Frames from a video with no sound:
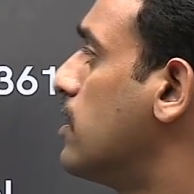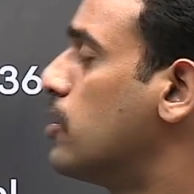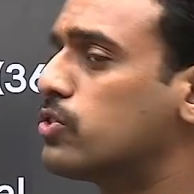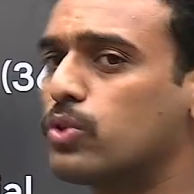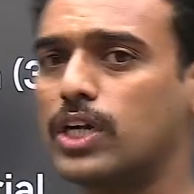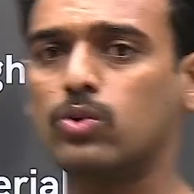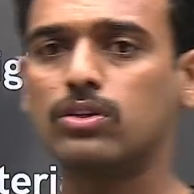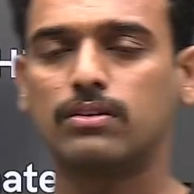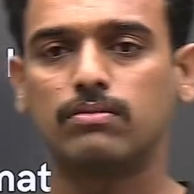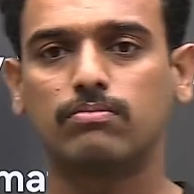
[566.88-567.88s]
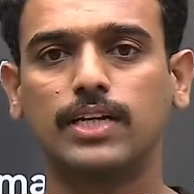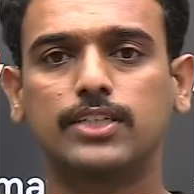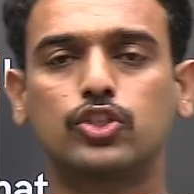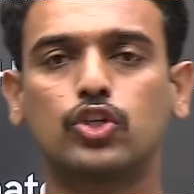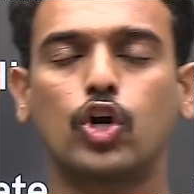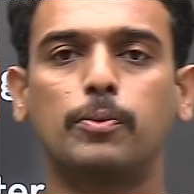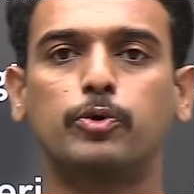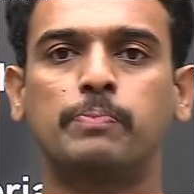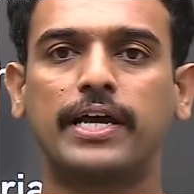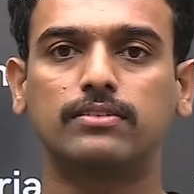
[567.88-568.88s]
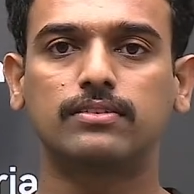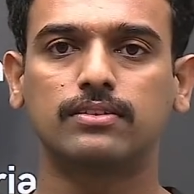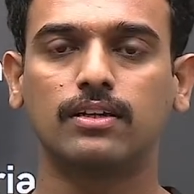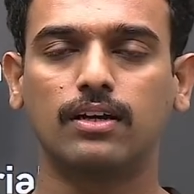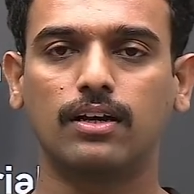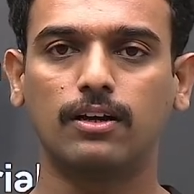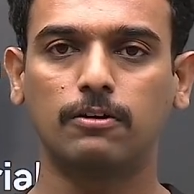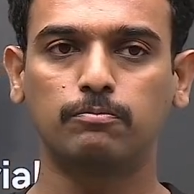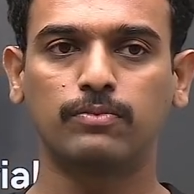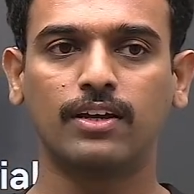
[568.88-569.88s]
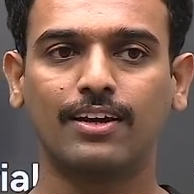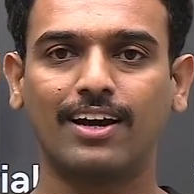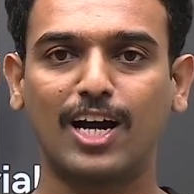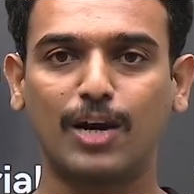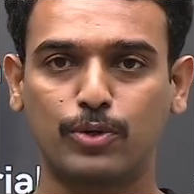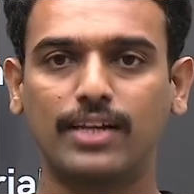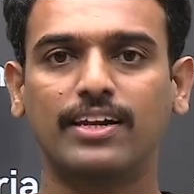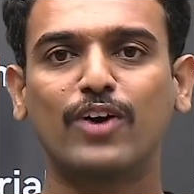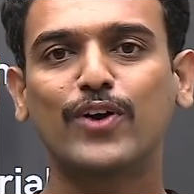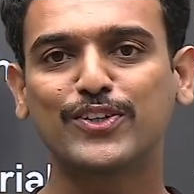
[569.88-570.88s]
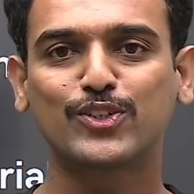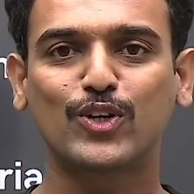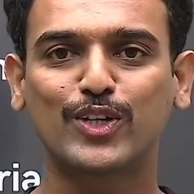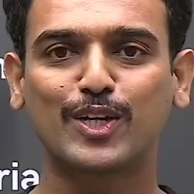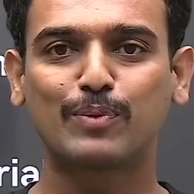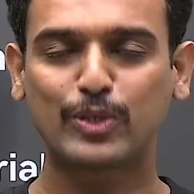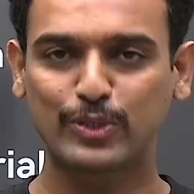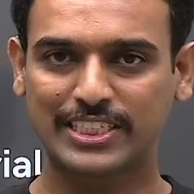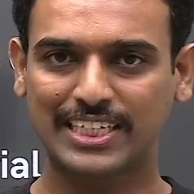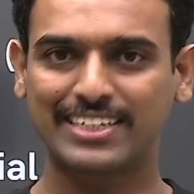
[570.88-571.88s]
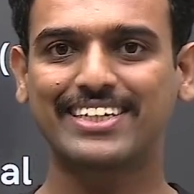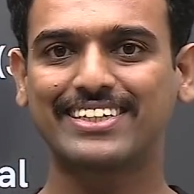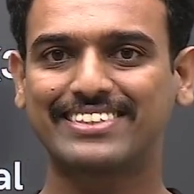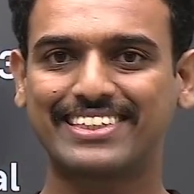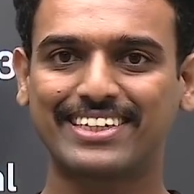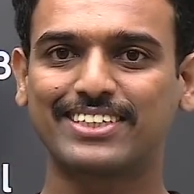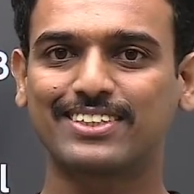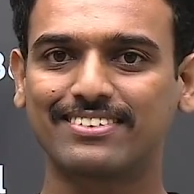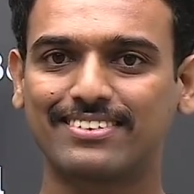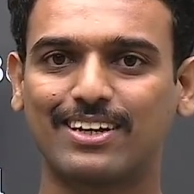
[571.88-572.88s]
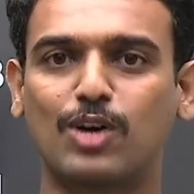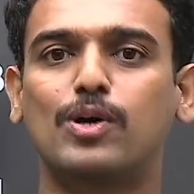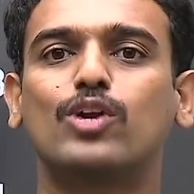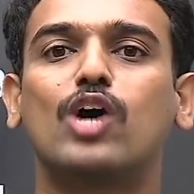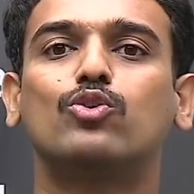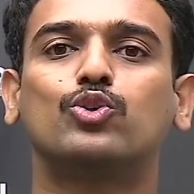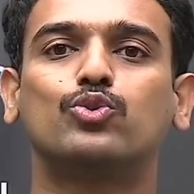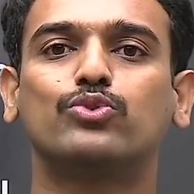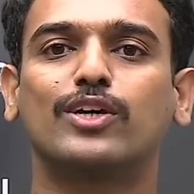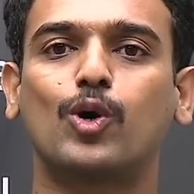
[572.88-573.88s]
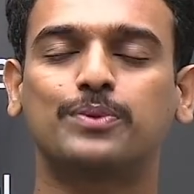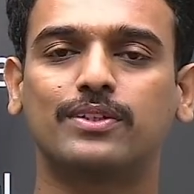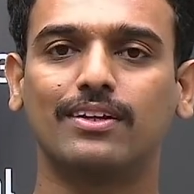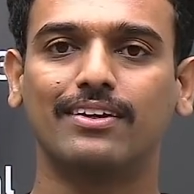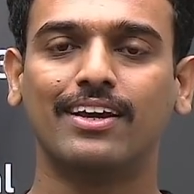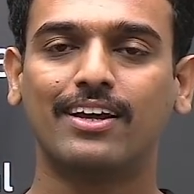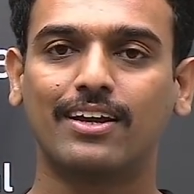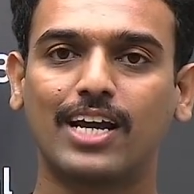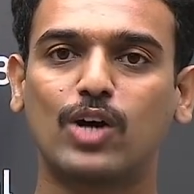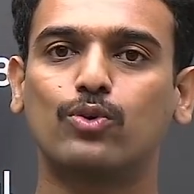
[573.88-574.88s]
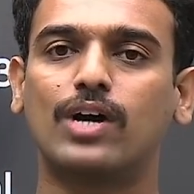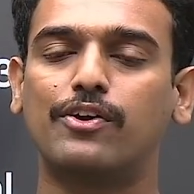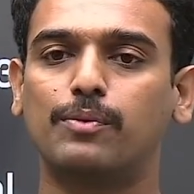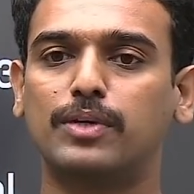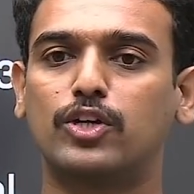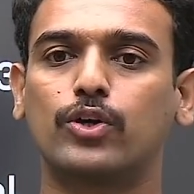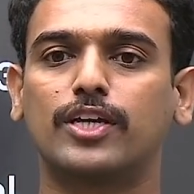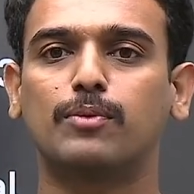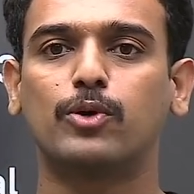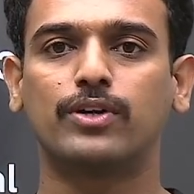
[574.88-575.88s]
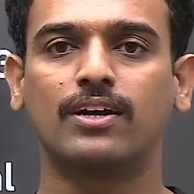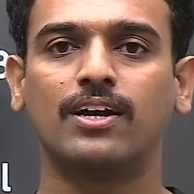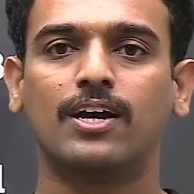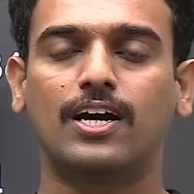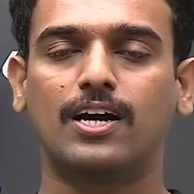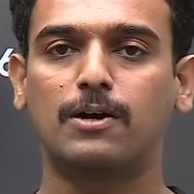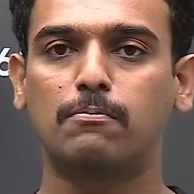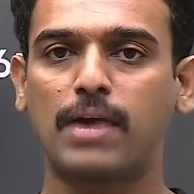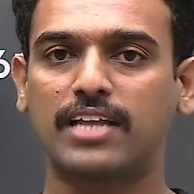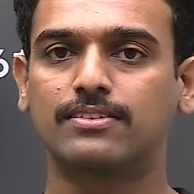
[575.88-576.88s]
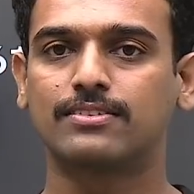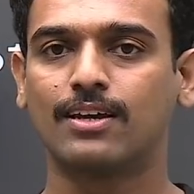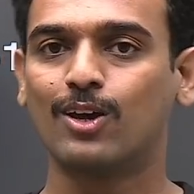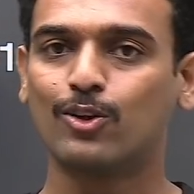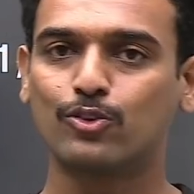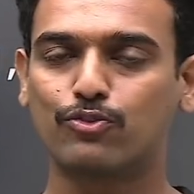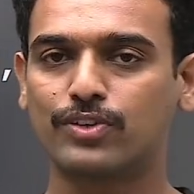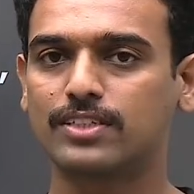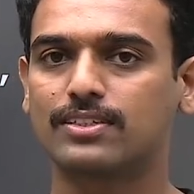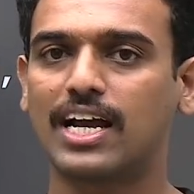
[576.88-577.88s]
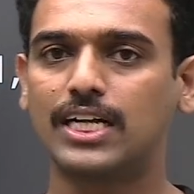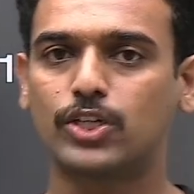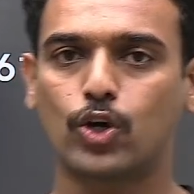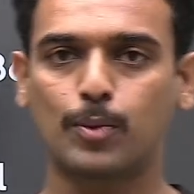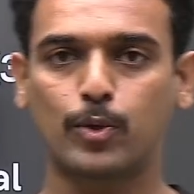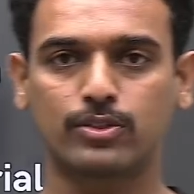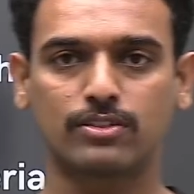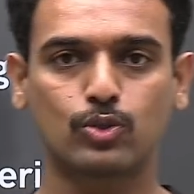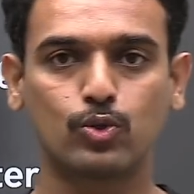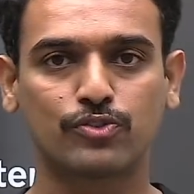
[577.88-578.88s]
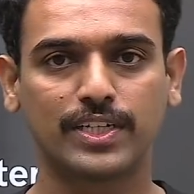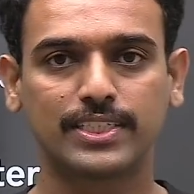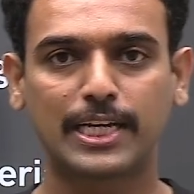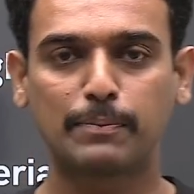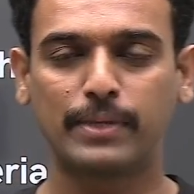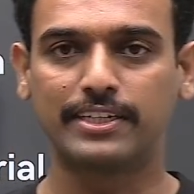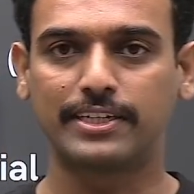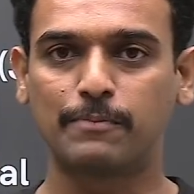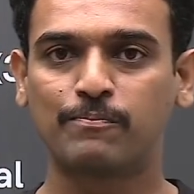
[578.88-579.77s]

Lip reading: So now let's talk about maths. Up till now I was talking about general considerations about how to choose an optional. Now I will be talking about maths. So first I'll talk about the scores fetching ability.